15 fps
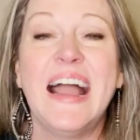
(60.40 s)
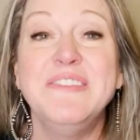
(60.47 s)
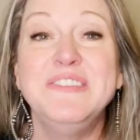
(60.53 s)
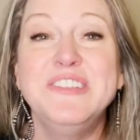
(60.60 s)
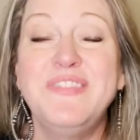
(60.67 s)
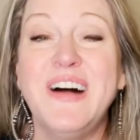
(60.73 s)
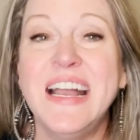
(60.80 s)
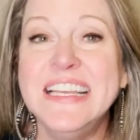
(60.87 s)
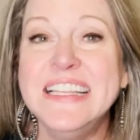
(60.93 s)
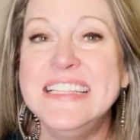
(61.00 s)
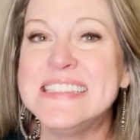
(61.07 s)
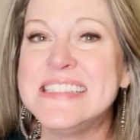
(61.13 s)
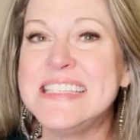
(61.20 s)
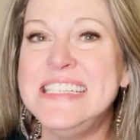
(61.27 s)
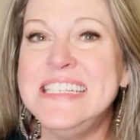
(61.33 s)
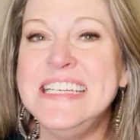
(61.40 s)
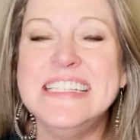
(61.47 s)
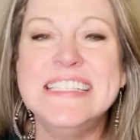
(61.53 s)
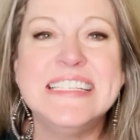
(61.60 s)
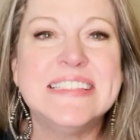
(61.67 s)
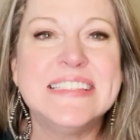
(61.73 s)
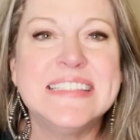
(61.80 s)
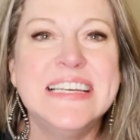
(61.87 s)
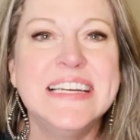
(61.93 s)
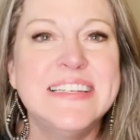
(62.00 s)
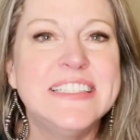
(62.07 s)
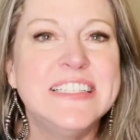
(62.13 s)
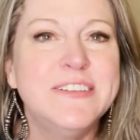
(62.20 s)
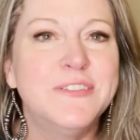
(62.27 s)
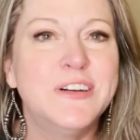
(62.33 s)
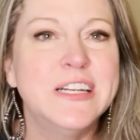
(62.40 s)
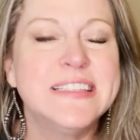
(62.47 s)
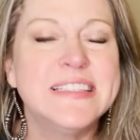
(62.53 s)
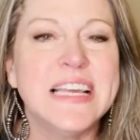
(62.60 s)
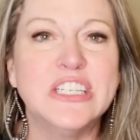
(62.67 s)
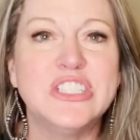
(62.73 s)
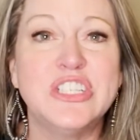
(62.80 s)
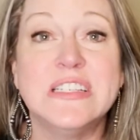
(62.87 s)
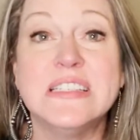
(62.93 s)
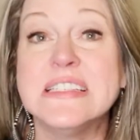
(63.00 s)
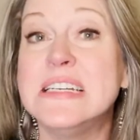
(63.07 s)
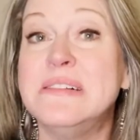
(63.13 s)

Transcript: I've divided the city into 6 different sections.